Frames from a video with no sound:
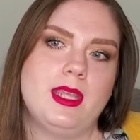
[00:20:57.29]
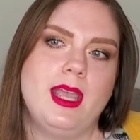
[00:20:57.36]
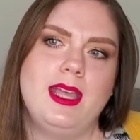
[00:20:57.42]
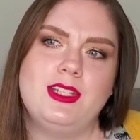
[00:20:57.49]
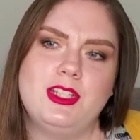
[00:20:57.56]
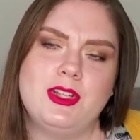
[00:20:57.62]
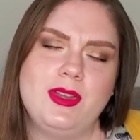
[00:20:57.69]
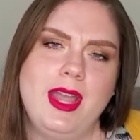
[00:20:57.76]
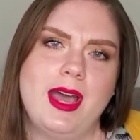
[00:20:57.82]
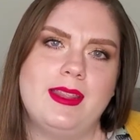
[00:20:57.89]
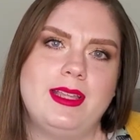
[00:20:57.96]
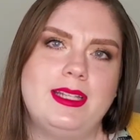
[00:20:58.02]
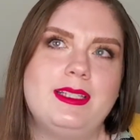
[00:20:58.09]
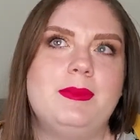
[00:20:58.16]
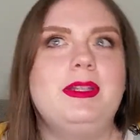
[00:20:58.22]
And so yeah,
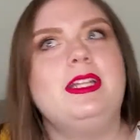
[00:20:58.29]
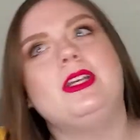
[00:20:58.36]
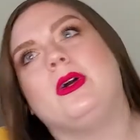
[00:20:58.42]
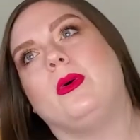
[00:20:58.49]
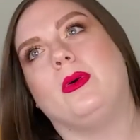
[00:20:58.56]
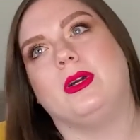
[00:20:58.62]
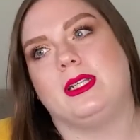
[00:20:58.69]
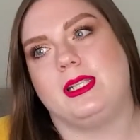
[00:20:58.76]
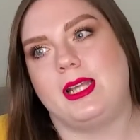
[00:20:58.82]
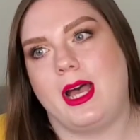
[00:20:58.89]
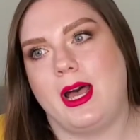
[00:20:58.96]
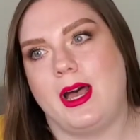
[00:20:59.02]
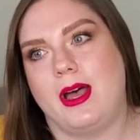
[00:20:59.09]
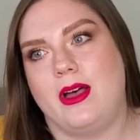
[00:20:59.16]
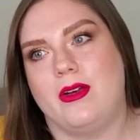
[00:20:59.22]
that's been the course
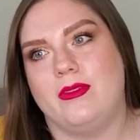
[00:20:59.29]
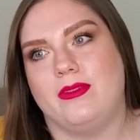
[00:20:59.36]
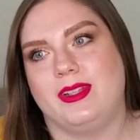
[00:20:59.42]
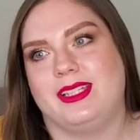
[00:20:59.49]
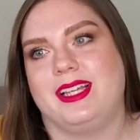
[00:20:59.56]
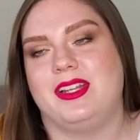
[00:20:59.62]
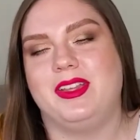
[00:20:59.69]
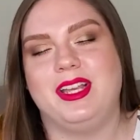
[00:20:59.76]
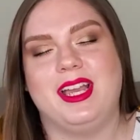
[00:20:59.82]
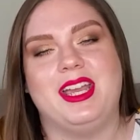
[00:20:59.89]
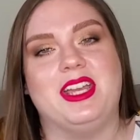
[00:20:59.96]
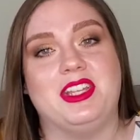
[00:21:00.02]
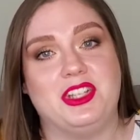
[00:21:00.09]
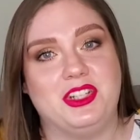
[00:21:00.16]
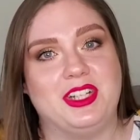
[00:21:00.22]
of, it's kind of like a
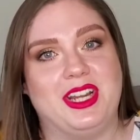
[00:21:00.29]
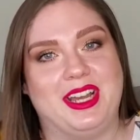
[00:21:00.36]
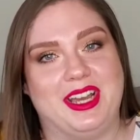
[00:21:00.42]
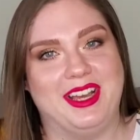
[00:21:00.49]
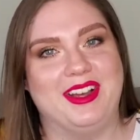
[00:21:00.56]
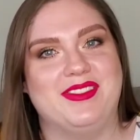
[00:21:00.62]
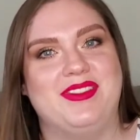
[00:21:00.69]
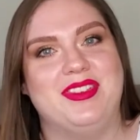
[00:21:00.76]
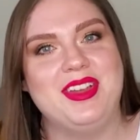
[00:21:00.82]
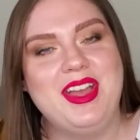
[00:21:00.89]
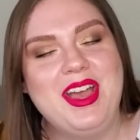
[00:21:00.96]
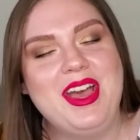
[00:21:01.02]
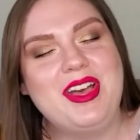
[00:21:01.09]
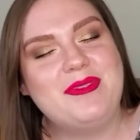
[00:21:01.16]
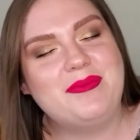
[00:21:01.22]
history of
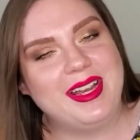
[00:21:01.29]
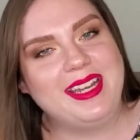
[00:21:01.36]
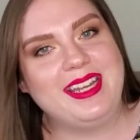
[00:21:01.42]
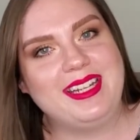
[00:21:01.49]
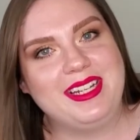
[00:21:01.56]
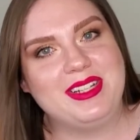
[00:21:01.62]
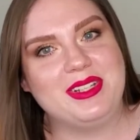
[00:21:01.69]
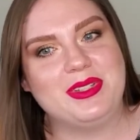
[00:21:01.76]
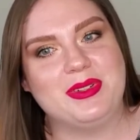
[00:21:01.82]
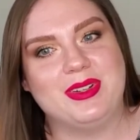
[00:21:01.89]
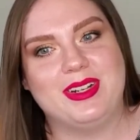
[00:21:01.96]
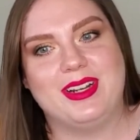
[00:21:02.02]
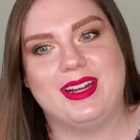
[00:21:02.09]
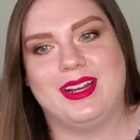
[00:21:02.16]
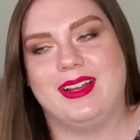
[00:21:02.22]
my eating
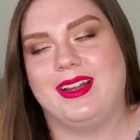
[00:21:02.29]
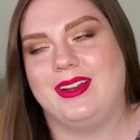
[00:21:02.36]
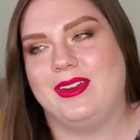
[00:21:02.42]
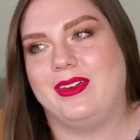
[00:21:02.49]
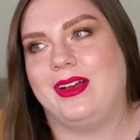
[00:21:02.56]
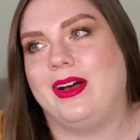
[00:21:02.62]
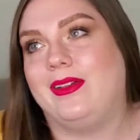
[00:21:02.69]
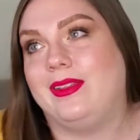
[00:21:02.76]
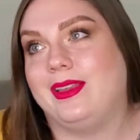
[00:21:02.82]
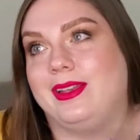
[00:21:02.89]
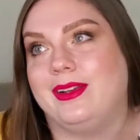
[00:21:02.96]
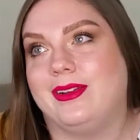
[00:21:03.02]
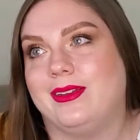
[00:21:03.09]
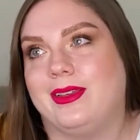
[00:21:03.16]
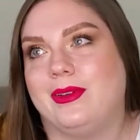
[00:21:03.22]
disorder. I don't know how
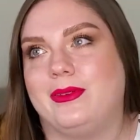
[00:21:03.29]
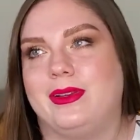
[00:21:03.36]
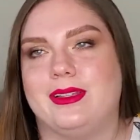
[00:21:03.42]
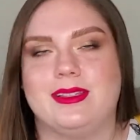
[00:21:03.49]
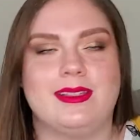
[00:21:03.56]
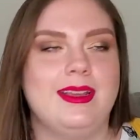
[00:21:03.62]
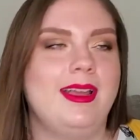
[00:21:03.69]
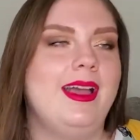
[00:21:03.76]
linear that was.